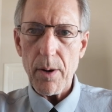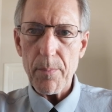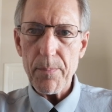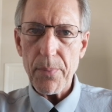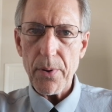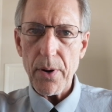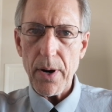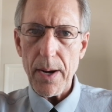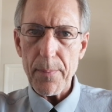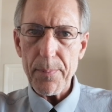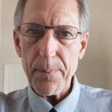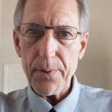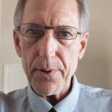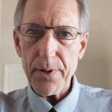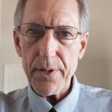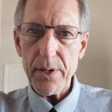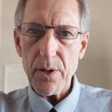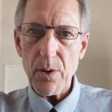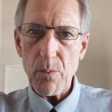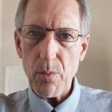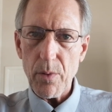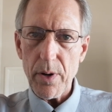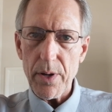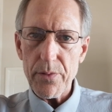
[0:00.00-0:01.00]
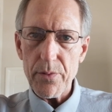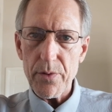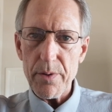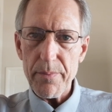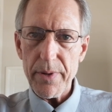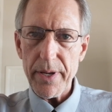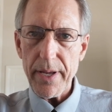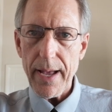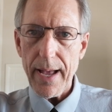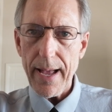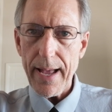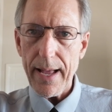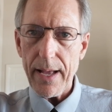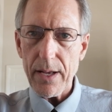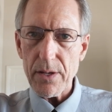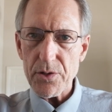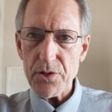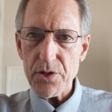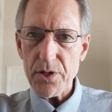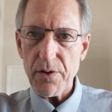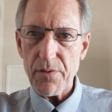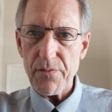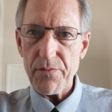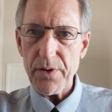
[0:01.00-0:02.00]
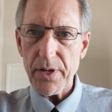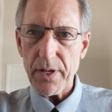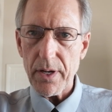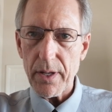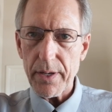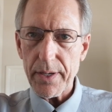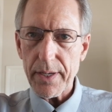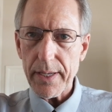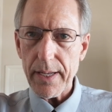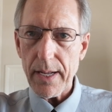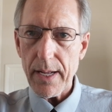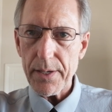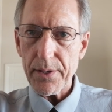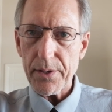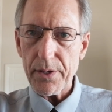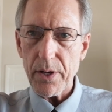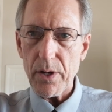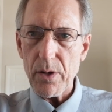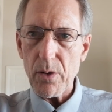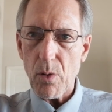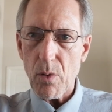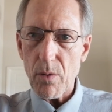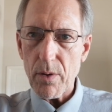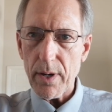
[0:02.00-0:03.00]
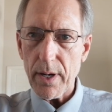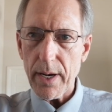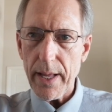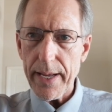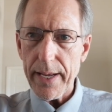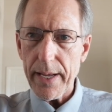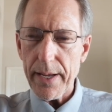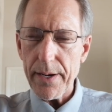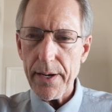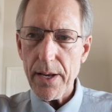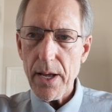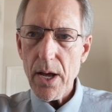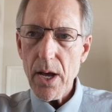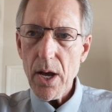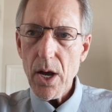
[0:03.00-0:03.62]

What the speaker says: property, whether it be a house, villa, condo, or land,